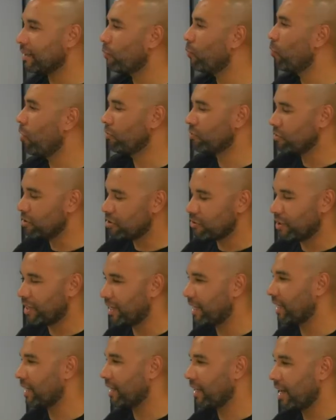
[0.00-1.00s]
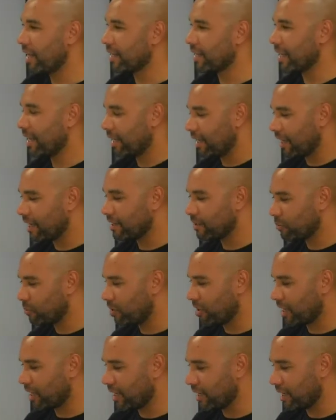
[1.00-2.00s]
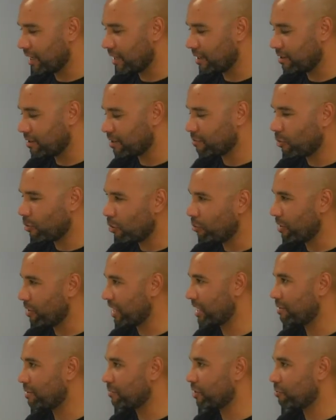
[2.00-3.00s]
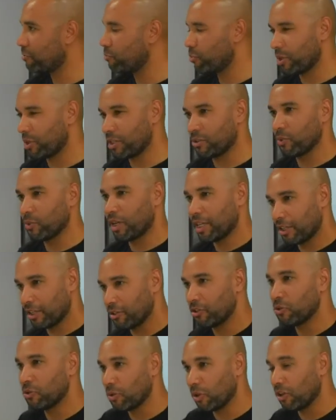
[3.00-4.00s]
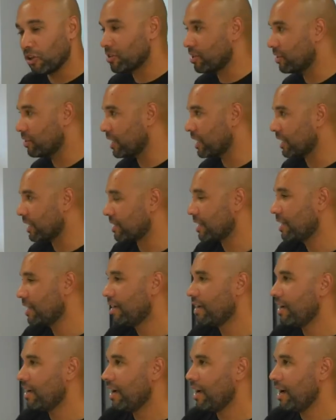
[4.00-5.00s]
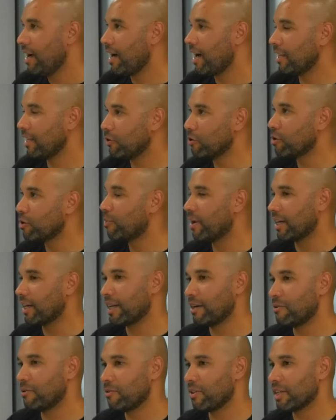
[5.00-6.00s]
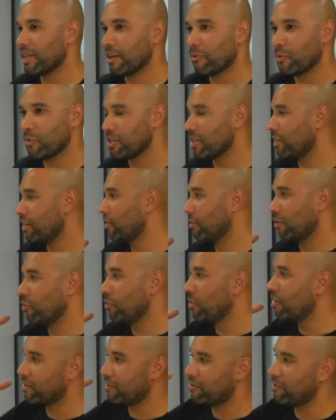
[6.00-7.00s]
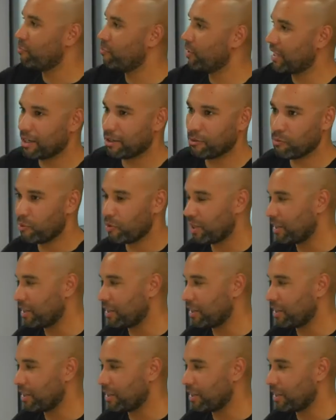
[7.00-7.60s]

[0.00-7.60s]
want to. I didn't like it. I liked working in small, medium companies where you could do lots of things. I look back now and think I wish I'd have gone to work for a big company